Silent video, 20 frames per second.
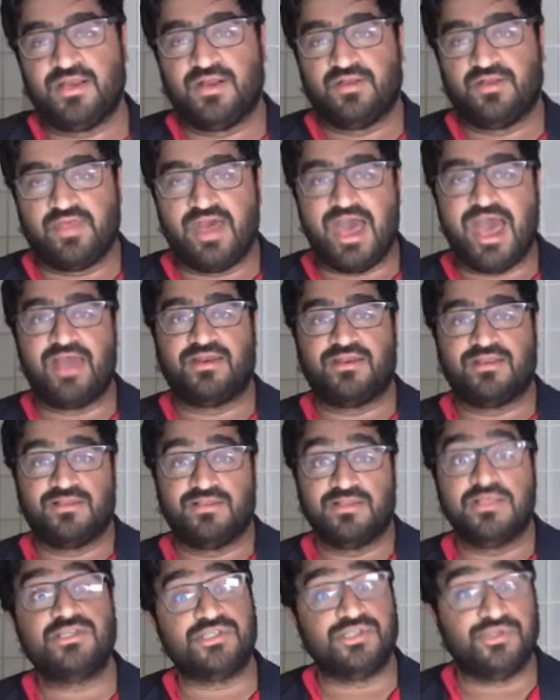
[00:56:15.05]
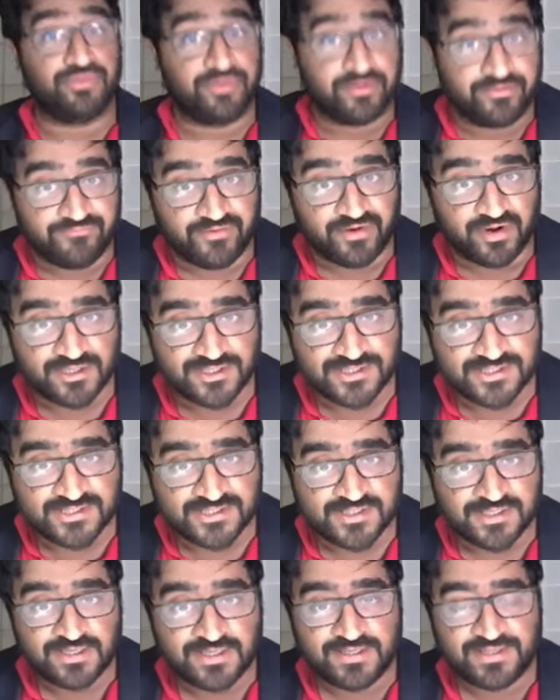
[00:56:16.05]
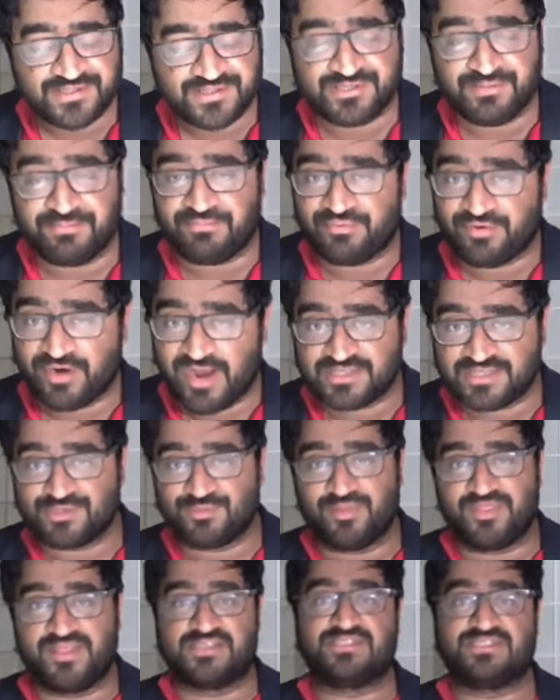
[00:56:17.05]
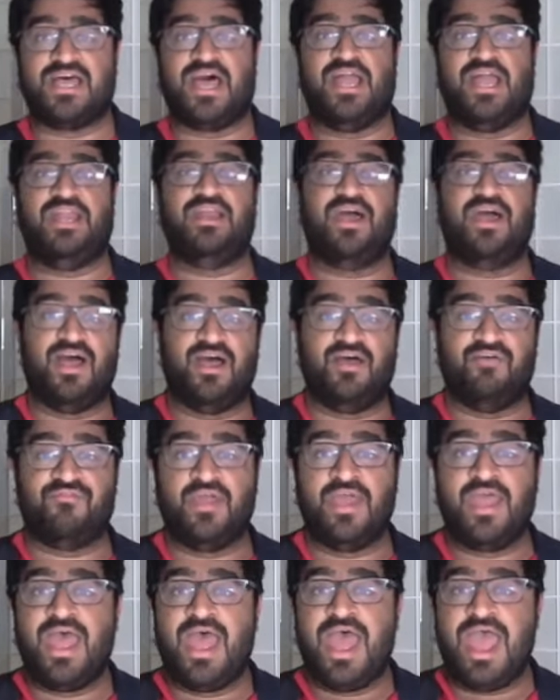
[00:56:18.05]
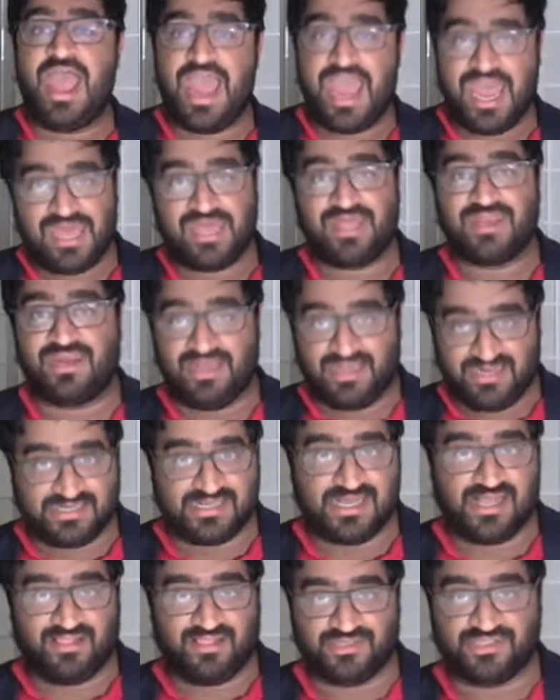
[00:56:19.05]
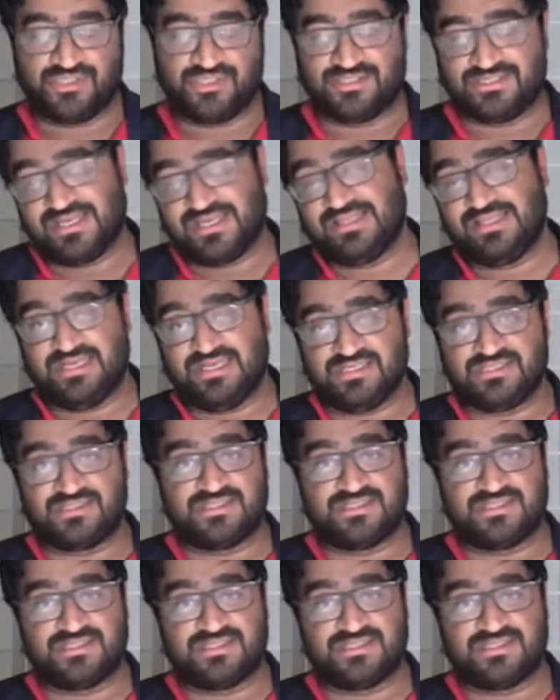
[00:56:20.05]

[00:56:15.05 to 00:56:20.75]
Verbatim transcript: that this universe is impressed with the sign of an intelligence at least.